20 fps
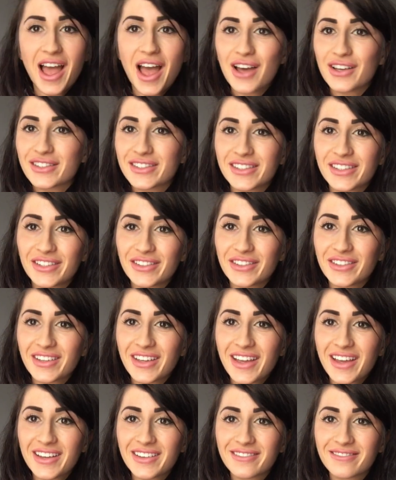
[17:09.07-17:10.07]
I'll see you
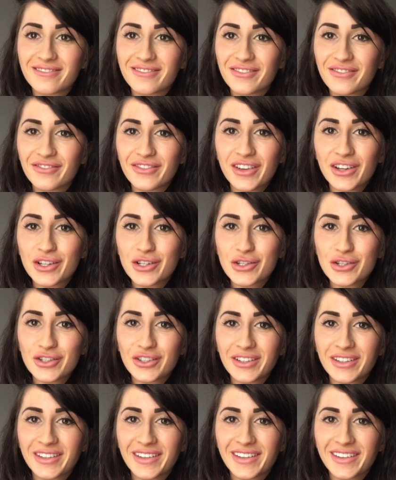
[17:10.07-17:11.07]
again very
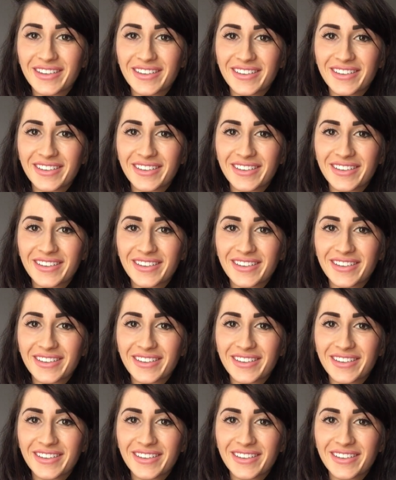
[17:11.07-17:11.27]
shortly.